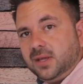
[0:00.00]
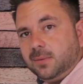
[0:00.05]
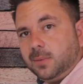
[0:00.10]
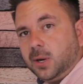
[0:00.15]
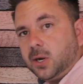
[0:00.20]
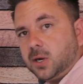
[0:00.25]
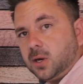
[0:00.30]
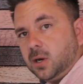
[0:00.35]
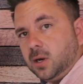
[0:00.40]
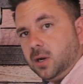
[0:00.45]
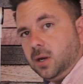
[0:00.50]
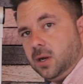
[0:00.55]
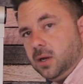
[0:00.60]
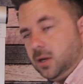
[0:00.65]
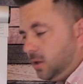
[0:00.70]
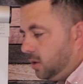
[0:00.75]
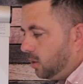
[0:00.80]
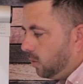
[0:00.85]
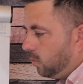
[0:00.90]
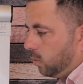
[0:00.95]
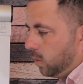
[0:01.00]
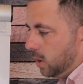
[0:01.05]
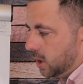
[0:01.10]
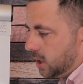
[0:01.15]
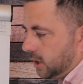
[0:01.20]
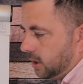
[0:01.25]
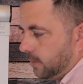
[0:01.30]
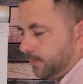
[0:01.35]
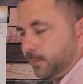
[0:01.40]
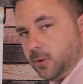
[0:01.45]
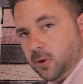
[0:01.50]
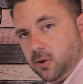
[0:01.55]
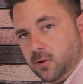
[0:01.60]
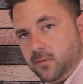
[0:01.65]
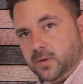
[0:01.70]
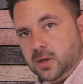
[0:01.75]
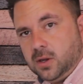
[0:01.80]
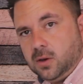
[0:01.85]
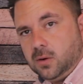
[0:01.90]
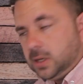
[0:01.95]
marker, we're going to approve
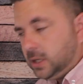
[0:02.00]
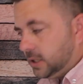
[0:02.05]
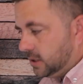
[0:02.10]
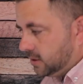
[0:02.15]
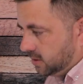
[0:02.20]
you